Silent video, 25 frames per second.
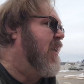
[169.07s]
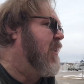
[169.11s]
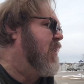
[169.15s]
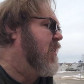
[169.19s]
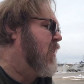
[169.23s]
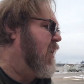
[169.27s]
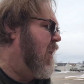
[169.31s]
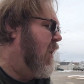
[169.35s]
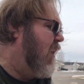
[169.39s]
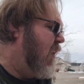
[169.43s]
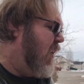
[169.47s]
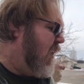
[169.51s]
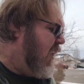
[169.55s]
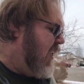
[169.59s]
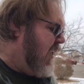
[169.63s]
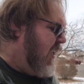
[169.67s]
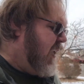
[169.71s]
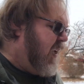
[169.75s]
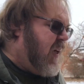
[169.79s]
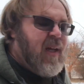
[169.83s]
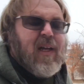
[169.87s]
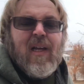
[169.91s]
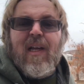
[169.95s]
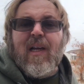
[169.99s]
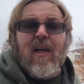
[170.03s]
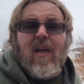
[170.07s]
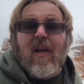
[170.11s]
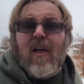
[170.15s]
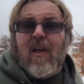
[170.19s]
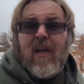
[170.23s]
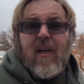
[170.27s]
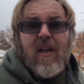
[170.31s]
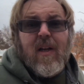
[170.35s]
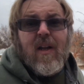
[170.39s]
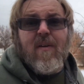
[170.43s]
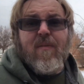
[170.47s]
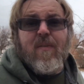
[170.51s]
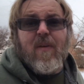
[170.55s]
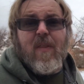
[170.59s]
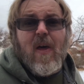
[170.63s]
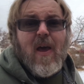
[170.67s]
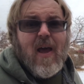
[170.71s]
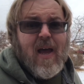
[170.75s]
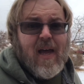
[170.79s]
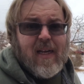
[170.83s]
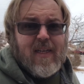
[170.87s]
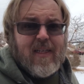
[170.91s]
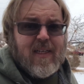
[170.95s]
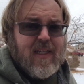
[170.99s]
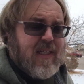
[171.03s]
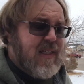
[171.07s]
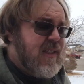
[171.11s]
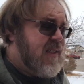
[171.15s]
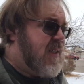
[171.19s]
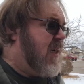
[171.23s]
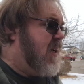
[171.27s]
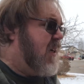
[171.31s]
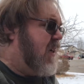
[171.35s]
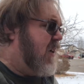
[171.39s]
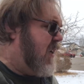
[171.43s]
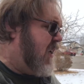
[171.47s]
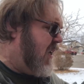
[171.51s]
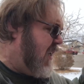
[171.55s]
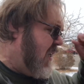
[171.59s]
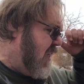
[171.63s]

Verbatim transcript: So, enough of that. So,